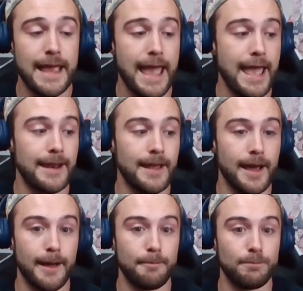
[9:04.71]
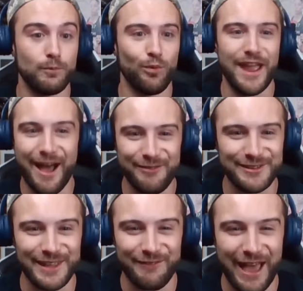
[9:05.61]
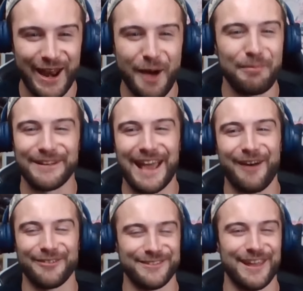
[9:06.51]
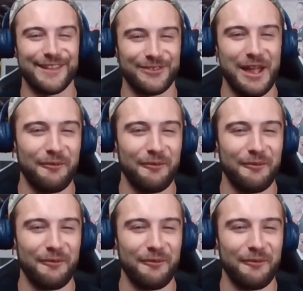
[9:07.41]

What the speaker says: And we obviously have had up and down since, right?